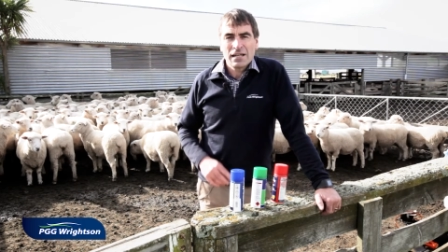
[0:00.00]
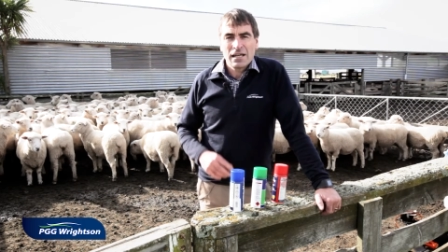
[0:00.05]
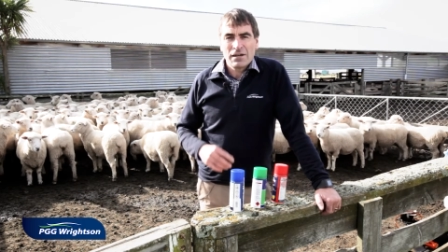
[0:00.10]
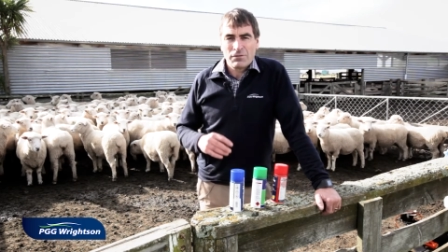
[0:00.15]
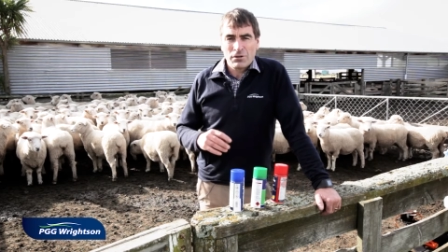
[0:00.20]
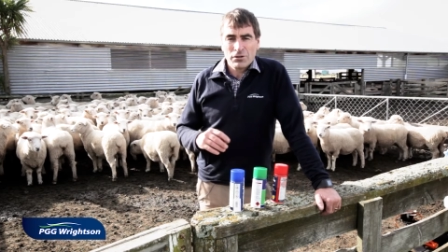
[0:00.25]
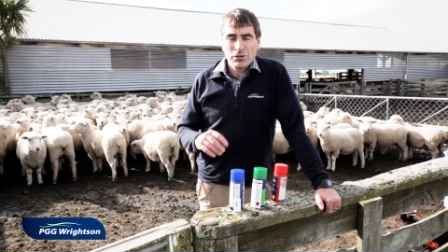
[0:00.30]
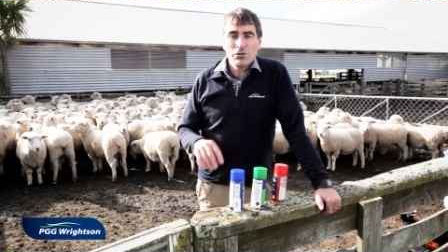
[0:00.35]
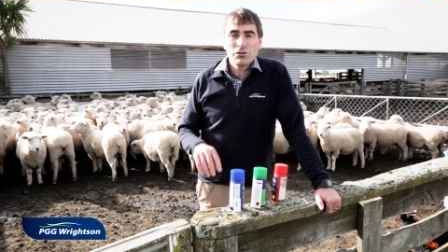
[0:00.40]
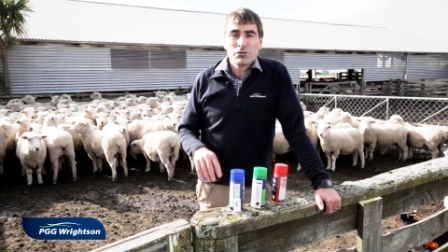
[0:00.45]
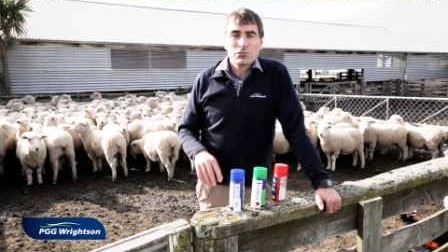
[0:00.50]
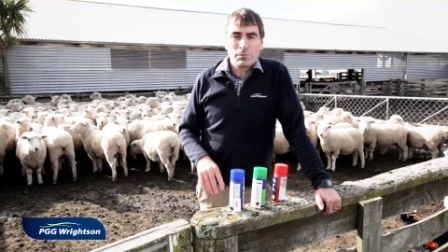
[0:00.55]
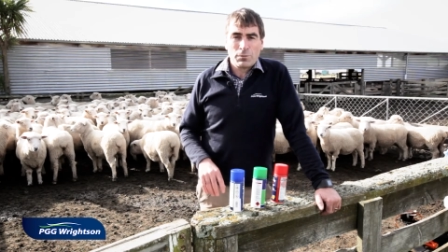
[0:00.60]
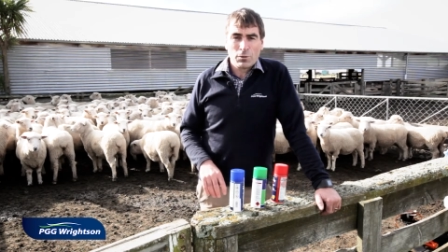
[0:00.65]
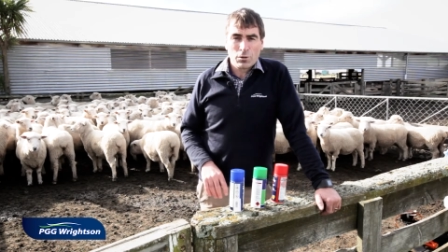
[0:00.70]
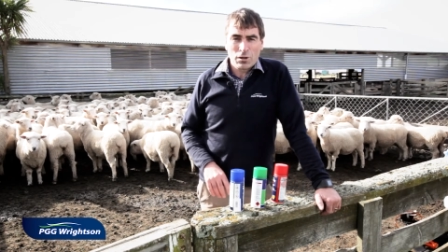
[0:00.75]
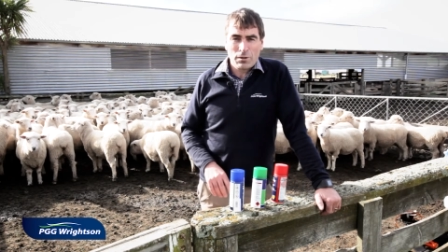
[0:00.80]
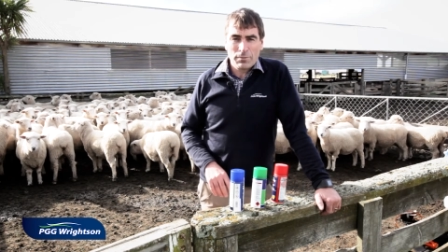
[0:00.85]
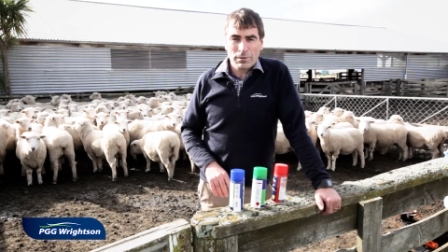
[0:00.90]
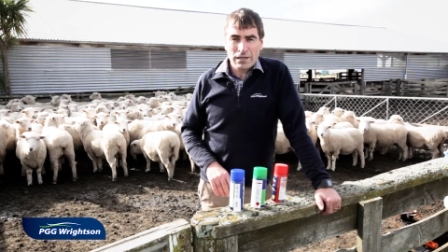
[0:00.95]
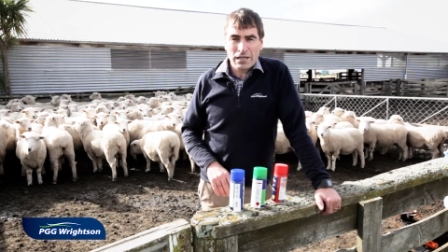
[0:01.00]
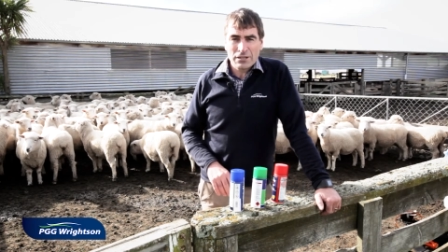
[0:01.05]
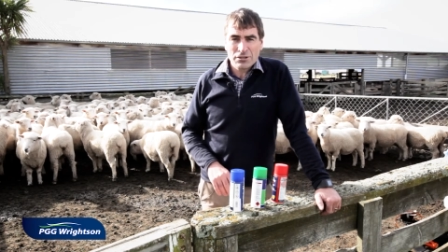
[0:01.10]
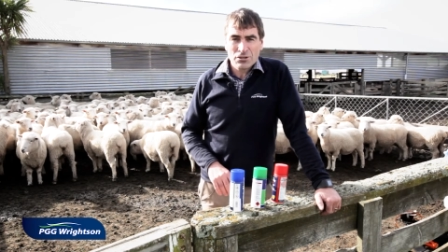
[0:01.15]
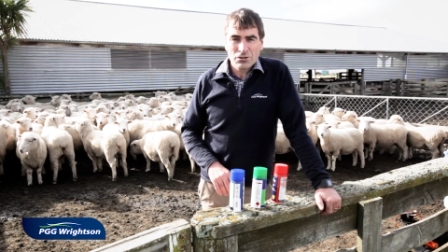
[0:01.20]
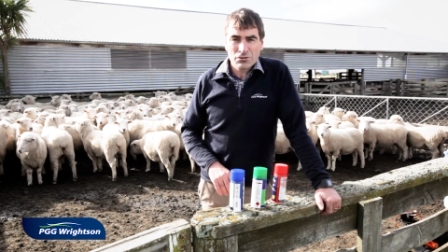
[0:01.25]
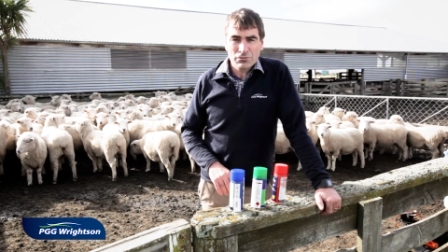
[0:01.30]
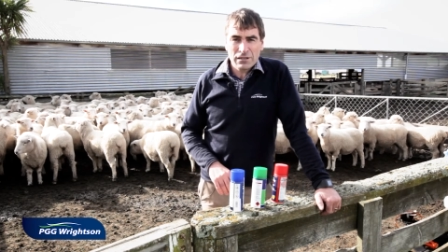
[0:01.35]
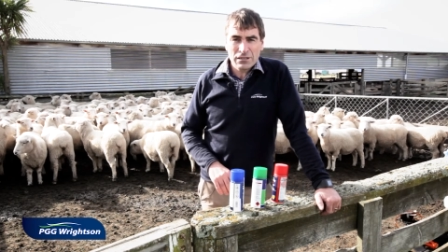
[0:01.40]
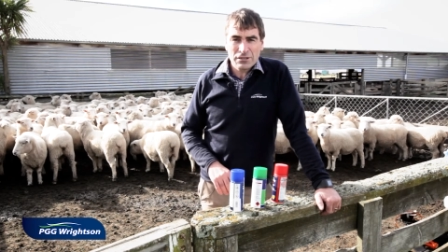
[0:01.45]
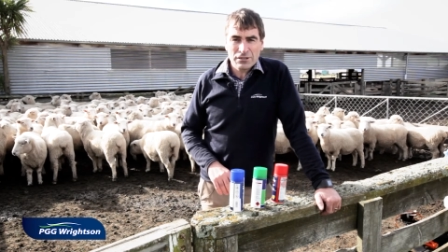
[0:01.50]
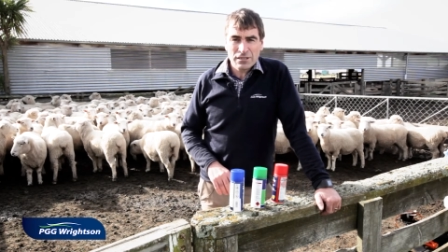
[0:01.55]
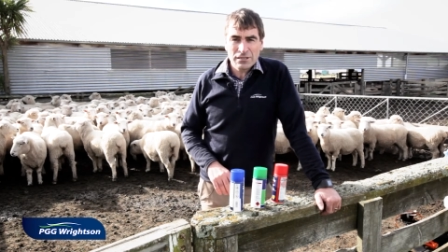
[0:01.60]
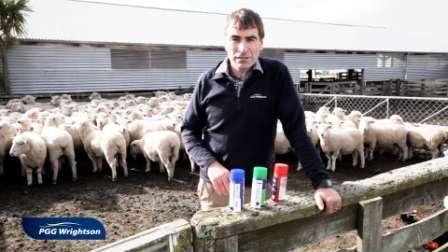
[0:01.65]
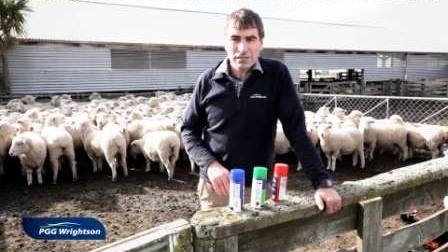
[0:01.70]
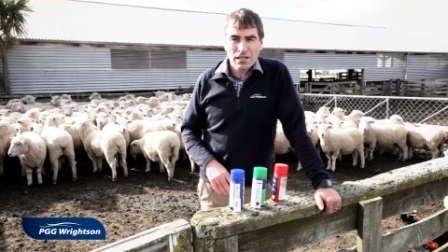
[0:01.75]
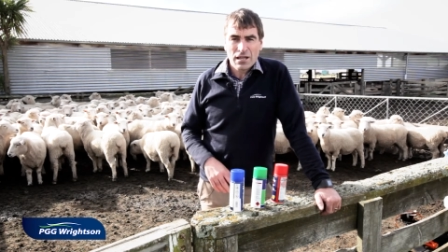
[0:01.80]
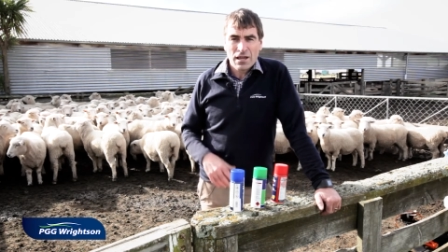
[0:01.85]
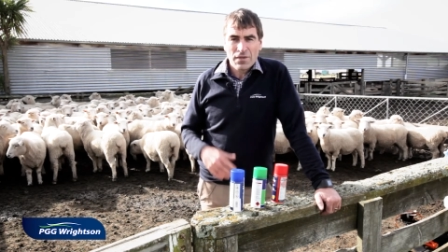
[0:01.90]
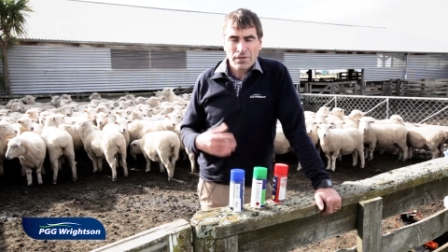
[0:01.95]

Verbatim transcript: if I use triple combination drenches,